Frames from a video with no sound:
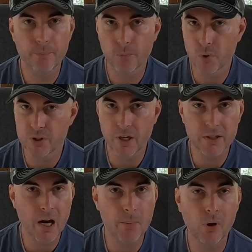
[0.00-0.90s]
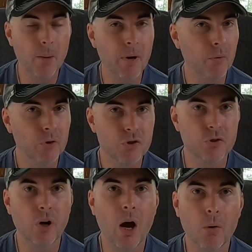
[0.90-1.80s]
was on a timer. I'm not really
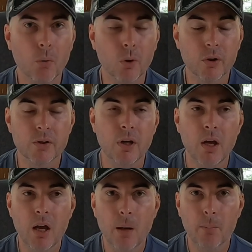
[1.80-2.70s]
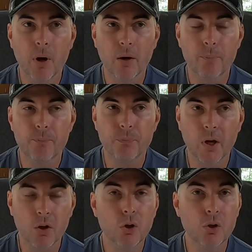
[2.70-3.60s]
sure how it worked, but
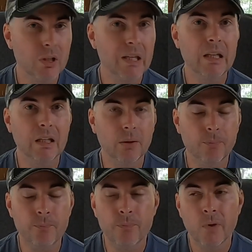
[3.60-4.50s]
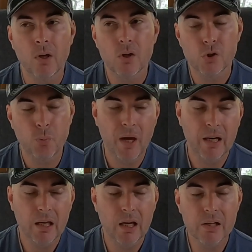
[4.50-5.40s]
I couldn't get in. So
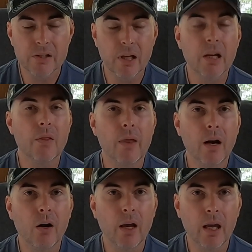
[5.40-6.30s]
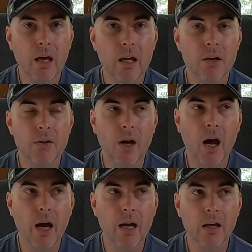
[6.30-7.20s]
panic kind of set in there, and
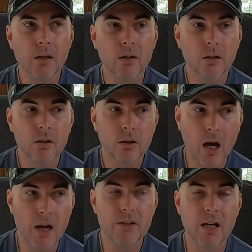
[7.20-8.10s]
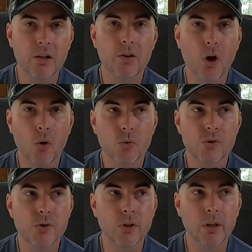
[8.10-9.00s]
I contacted the
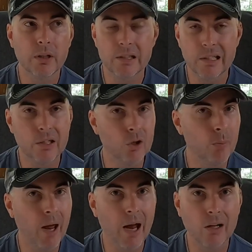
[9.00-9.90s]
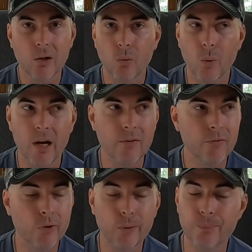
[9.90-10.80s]
host, didn't hear back, waited
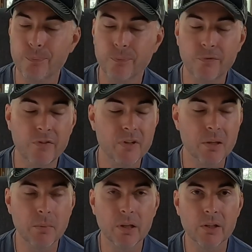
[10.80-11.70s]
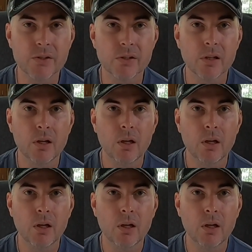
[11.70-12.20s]
for 15 minutes.